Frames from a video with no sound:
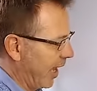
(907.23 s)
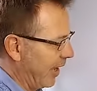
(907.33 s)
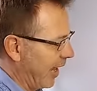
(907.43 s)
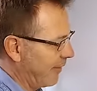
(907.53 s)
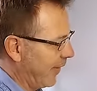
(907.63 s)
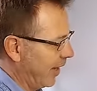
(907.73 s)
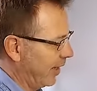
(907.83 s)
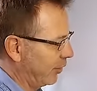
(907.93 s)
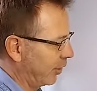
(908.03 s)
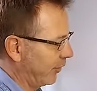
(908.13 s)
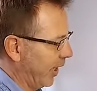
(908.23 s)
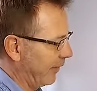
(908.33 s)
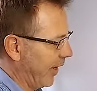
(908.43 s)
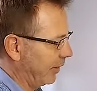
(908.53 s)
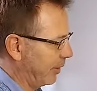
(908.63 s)
I, I find it interesting.
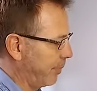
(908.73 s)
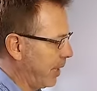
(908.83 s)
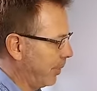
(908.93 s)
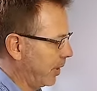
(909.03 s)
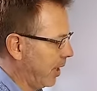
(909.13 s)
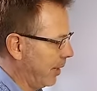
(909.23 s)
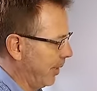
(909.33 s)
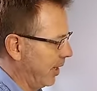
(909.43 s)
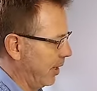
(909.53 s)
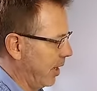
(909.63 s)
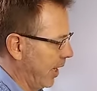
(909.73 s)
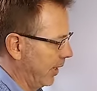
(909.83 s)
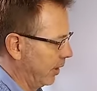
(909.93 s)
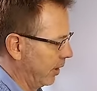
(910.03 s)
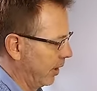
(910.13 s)
I've had people comment
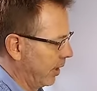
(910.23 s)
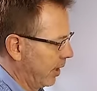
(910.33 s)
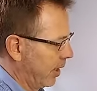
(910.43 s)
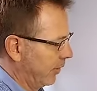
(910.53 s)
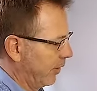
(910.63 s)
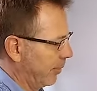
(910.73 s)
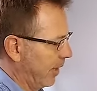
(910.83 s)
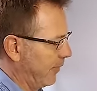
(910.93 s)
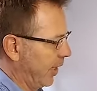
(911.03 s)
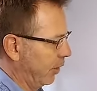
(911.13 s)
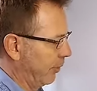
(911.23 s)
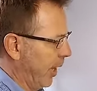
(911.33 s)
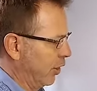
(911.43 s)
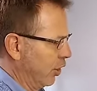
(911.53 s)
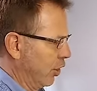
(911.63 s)
on some of my videos
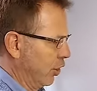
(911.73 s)
about